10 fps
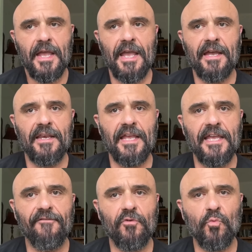And
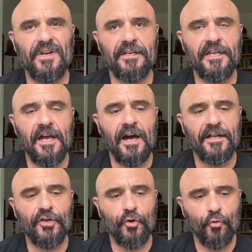even when
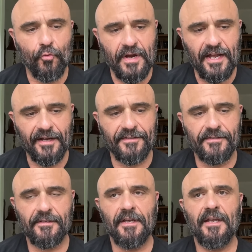God
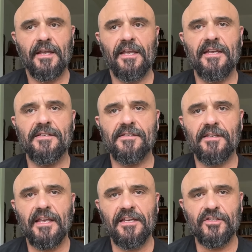corrects, his
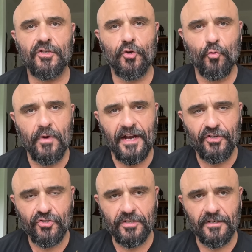his
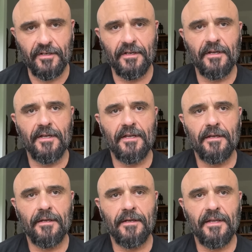correction
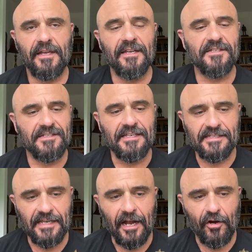is
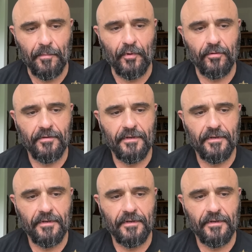desire.